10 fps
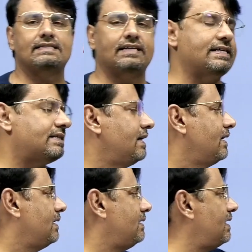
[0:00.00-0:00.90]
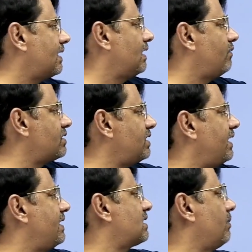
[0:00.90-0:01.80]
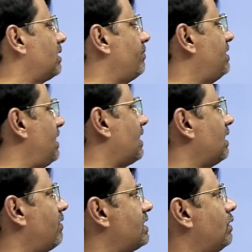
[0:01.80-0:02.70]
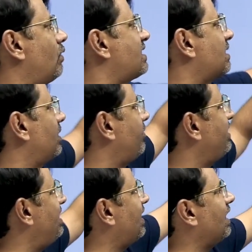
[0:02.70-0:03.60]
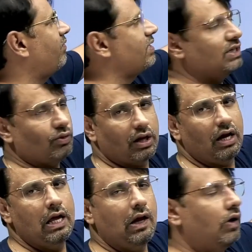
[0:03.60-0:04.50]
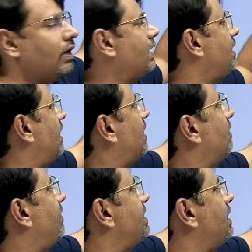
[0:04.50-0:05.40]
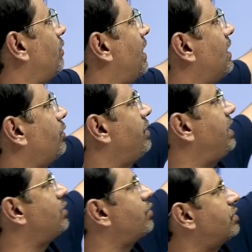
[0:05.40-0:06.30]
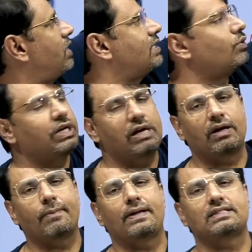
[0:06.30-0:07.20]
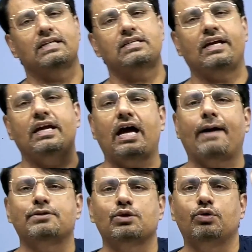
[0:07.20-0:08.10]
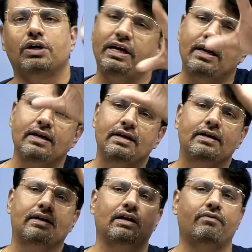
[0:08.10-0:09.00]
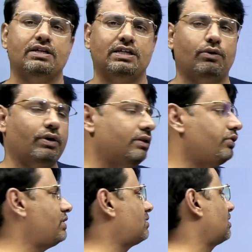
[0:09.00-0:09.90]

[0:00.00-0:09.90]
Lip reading: series test, this is convergent. This is also convergent, means the series is convergent. If this series is convergent, then this series that we have, it will be absolutely convergent. Therefore, this way,